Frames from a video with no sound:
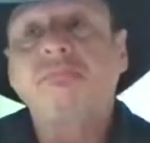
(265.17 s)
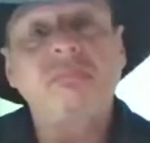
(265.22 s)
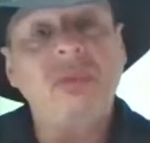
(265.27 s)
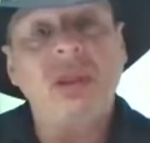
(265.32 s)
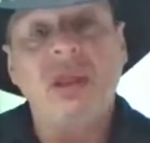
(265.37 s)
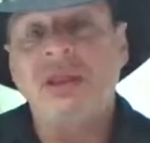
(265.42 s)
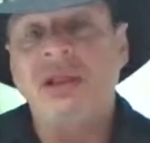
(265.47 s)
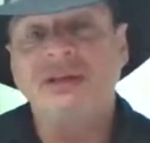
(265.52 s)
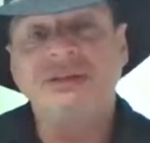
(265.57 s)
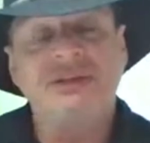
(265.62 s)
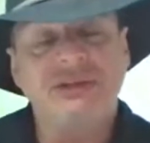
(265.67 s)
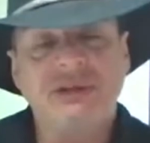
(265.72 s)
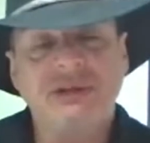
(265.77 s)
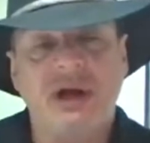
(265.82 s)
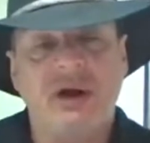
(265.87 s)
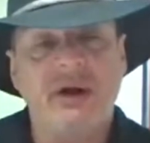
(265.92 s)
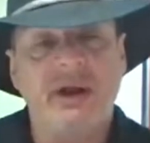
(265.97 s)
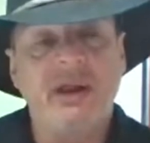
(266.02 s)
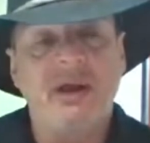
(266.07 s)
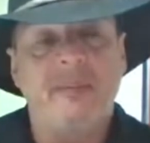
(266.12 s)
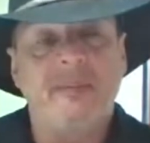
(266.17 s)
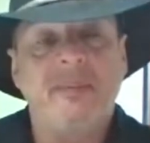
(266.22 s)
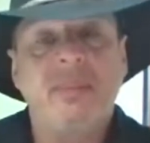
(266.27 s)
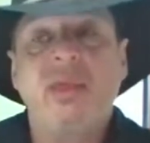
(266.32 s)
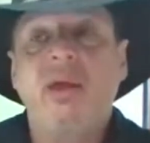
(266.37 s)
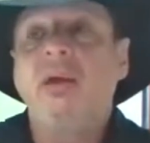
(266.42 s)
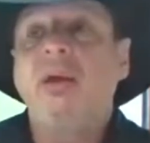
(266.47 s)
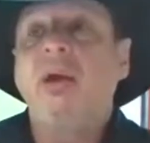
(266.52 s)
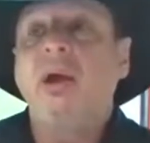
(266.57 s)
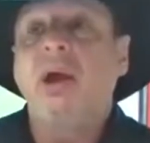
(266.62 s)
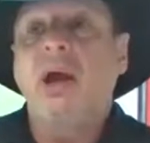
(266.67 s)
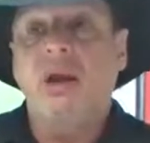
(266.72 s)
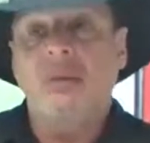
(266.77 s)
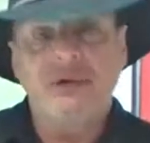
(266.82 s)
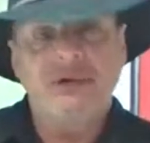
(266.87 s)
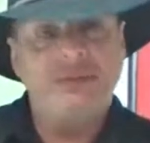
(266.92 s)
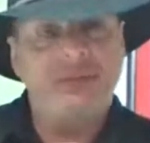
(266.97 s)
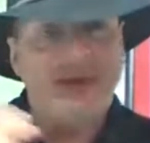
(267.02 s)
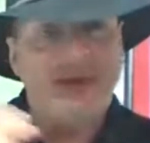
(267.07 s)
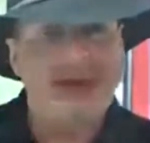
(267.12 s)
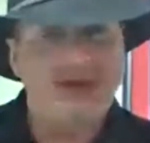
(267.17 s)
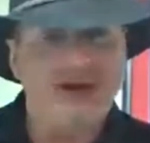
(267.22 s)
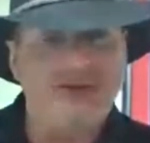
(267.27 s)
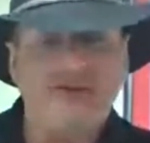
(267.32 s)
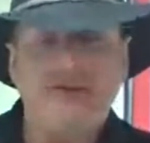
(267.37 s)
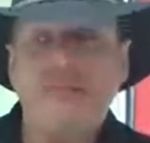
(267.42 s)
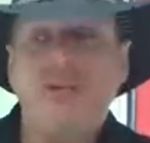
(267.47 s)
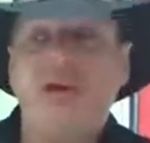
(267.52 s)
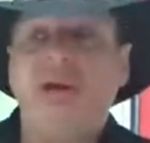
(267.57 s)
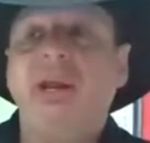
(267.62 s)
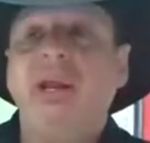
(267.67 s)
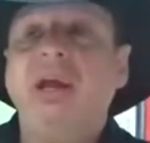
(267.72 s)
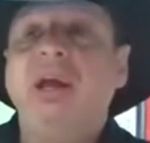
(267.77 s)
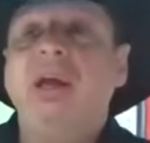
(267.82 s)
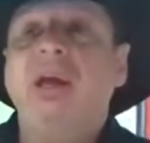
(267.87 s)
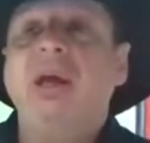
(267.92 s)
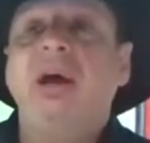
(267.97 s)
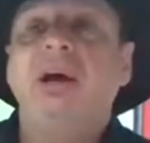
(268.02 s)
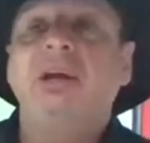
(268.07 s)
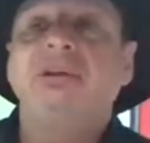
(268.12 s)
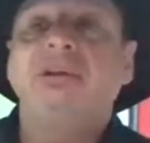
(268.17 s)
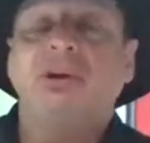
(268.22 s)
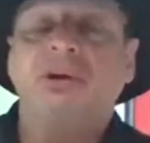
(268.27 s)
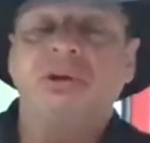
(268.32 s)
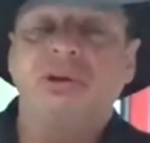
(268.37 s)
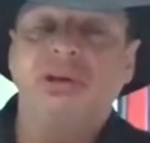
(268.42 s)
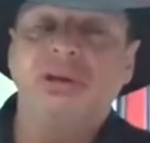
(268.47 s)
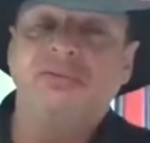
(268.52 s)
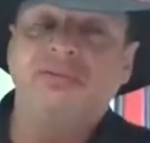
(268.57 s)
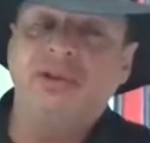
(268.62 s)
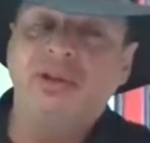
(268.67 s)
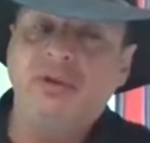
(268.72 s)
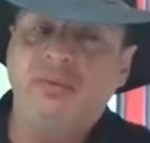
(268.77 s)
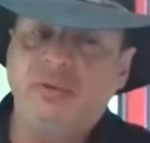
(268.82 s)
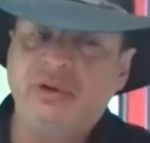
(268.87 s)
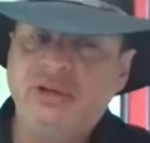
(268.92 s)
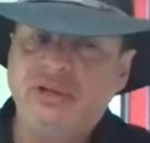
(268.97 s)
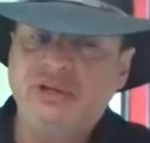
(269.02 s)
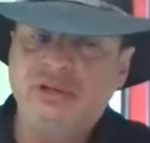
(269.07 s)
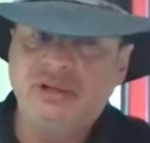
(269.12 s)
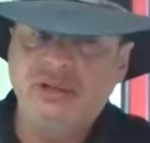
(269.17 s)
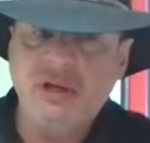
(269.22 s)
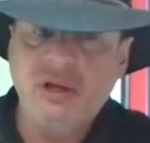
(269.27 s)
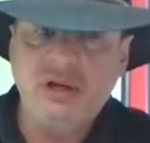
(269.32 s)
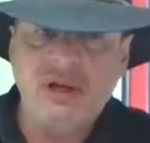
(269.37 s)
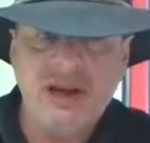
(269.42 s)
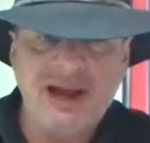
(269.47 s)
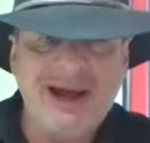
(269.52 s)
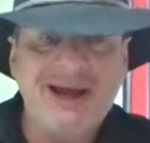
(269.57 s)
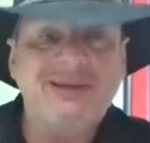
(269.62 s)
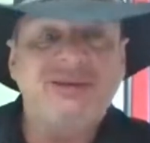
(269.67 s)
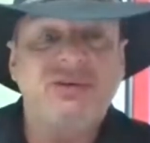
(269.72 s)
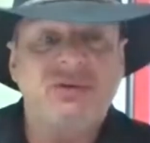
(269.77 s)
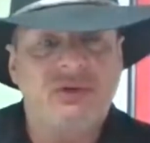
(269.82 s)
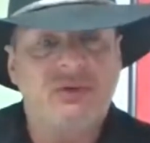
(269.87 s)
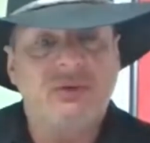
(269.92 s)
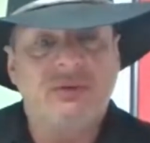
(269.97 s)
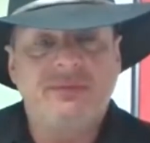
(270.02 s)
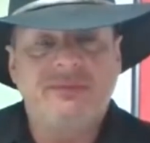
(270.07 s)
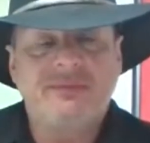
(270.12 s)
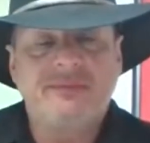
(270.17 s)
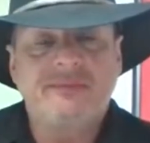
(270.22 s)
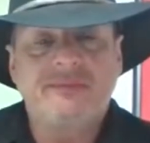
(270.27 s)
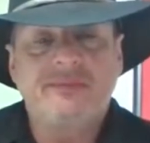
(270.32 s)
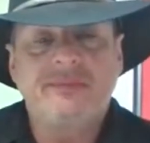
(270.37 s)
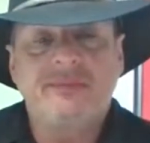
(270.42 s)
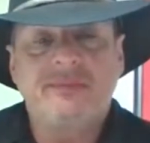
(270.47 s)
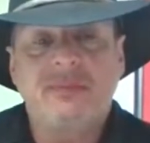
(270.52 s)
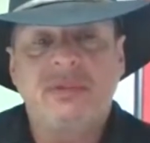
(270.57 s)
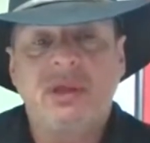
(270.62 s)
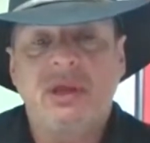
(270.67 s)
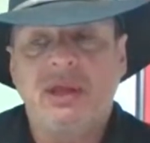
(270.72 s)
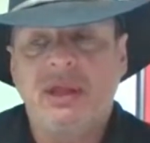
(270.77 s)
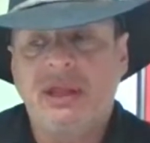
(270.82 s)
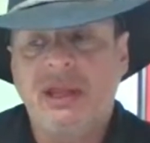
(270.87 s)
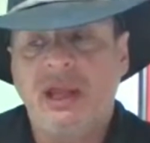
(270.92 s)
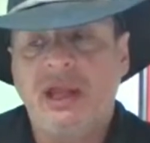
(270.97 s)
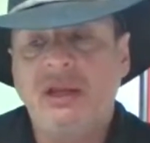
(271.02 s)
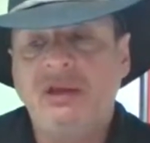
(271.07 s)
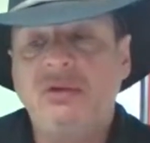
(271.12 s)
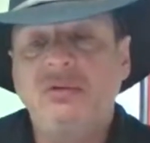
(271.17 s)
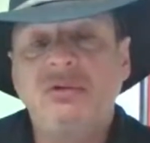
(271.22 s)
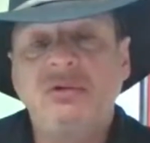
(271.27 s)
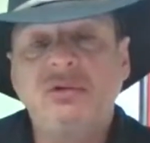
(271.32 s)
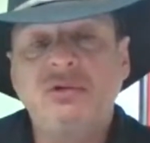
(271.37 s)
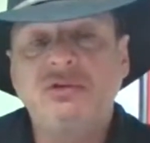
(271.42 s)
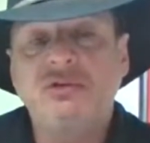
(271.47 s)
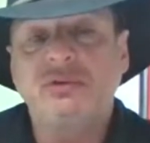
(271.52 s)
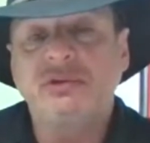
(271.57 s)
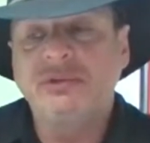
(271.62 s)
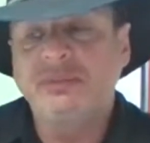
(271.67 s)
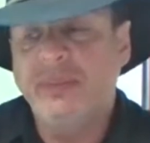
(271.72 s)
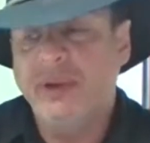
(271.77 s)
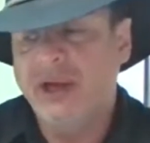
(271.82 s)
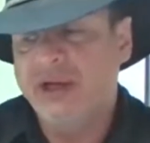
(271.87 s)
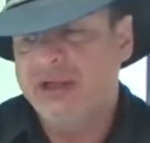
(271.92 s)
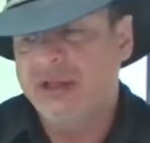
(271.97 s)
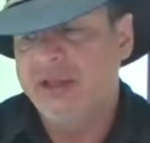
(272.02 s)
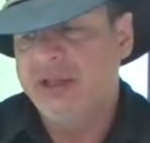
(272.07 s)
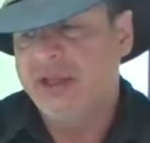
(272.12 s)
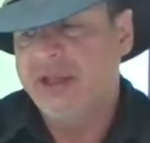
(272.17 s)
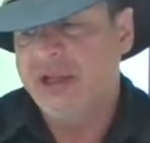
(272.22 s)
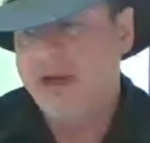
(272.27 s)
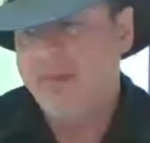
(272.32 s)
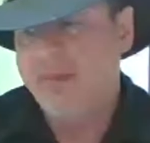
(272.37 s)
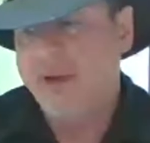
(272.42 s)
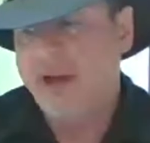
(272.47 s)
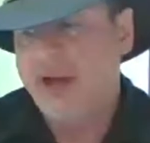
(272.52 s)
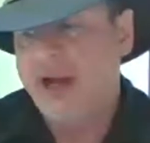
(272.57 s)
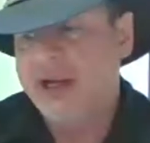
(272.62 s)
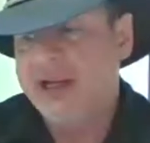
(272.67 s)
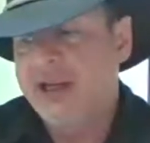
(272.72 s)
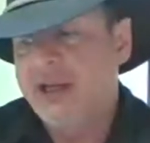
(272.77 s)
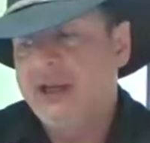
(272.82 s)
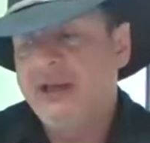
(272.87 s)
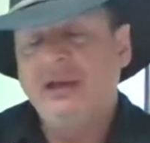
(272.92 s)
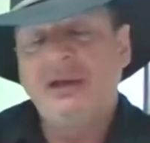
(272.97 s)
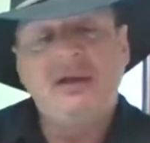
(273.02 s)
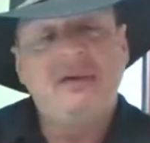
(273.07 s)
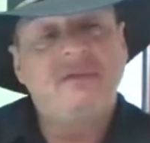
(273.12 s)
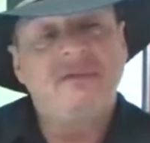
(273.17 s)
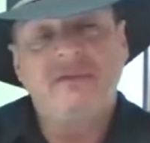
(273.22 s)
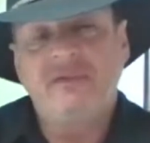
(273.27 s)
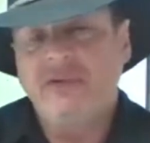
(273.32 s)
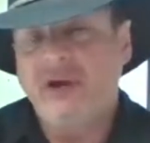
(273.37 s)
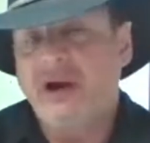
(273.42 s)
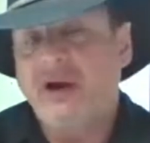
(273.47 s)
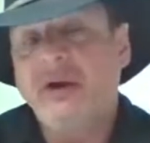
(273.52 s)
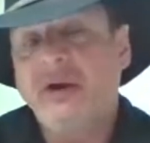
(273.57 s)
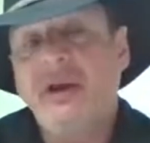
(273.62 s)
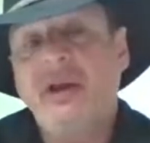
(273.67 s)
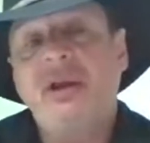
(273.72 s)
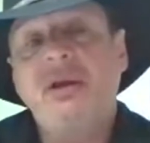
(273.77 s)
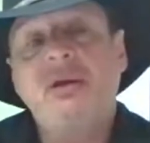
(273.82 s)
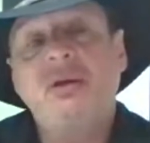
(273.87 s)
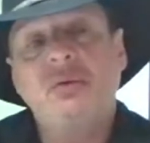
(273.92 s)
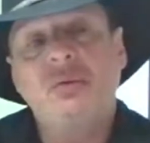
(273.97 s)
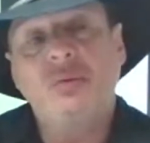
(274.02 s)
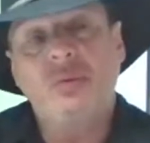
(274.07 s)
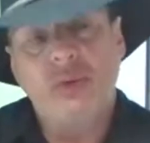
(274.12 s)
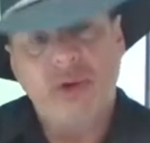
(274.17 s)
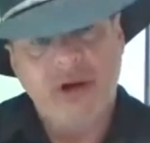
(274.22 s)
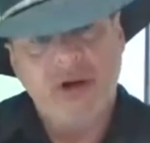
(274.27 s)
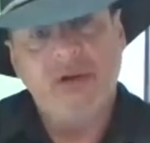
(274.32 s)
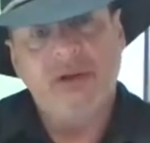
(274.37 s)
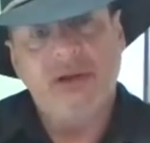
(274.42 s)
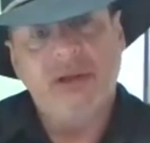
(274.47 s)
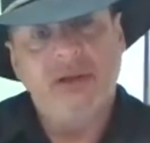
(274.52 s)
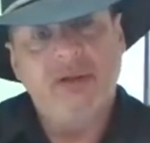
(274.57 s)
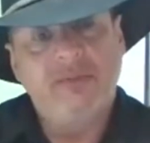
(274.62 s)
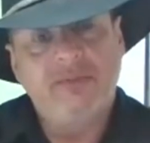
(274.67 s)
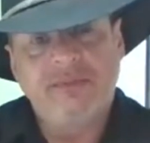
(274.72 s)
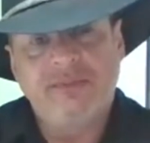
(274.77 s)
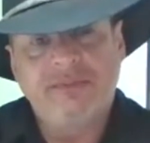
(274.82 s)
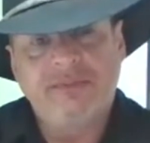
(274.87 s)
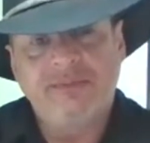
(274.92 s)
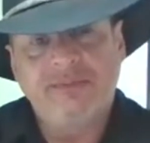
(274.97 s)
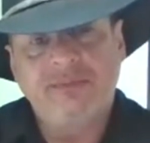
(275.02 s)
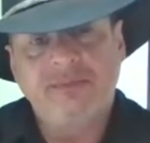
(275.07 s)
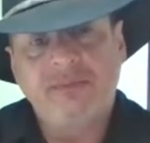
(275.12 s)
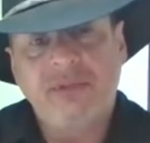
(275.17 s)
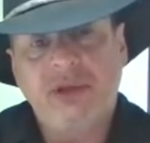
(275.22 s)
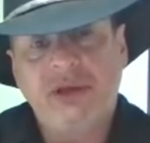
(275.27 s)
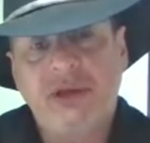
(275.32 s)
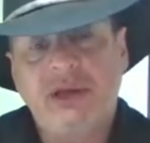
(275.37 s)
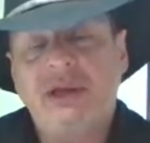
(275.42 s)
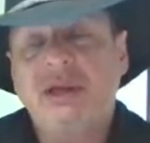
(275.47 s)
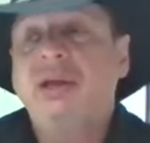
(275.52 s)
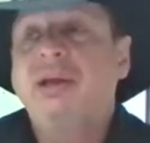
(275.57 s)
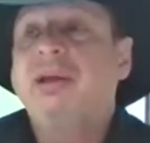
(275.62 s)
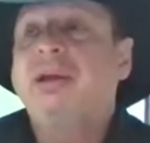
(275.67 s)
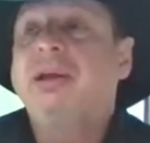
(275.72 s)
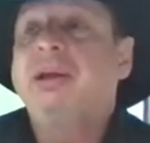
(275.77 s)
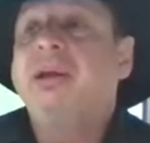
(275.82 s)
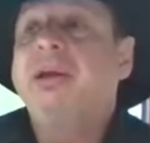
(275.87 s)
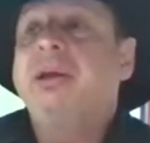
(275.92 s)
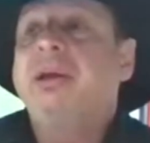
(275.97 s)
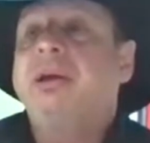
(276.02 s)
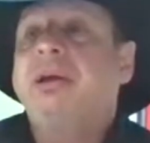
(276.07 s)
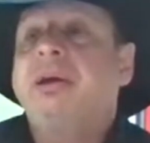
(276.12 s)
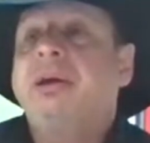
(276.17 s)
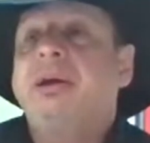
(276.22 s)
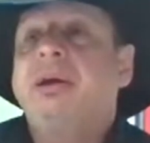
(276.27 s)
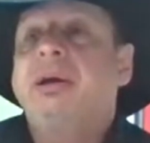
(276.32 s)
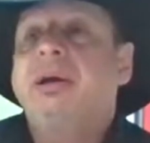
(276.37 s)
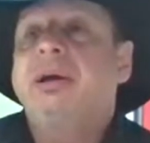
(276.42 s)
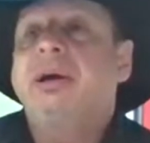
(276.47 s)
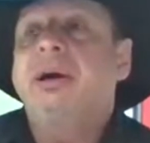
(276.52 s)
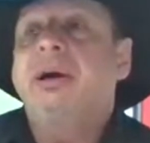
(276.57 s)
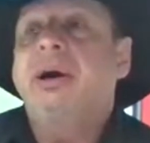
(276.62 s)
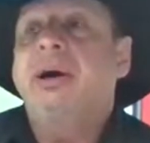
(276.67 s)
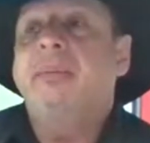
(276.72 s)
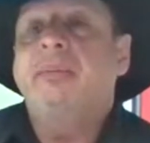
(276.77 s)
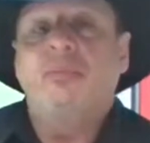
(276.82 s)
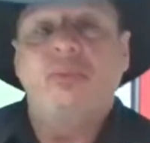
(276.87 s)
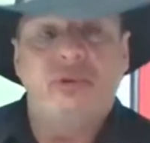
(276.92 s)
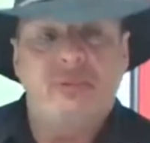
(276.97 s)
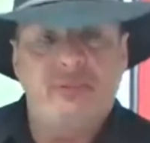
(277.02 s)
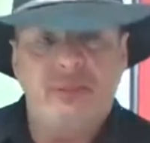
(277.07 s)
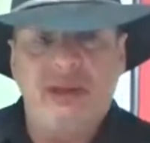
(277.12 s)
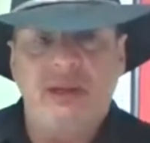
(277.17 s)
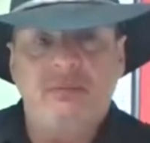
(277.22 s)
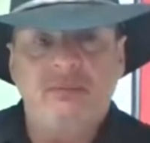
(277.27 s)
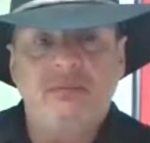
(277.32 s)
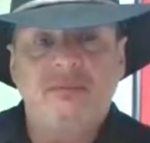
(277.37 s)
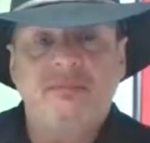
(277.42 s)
And that's just how I am. I respect everybody until given the reason not to. Okay. Can you lose respect and then get it back? Very rarely. Okay. With me.